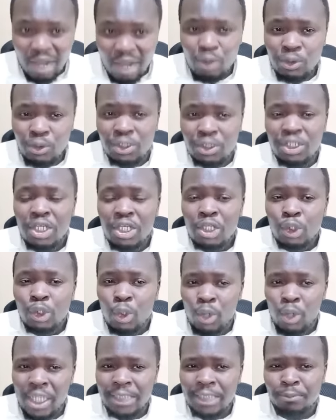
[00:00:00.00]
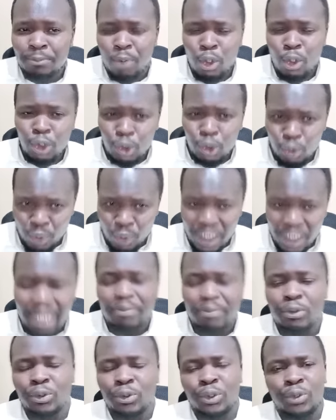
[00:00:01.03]
out to respond to
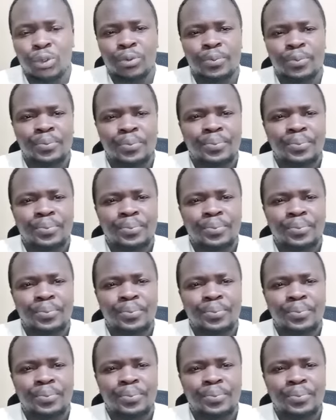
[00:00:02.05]
William Ruto.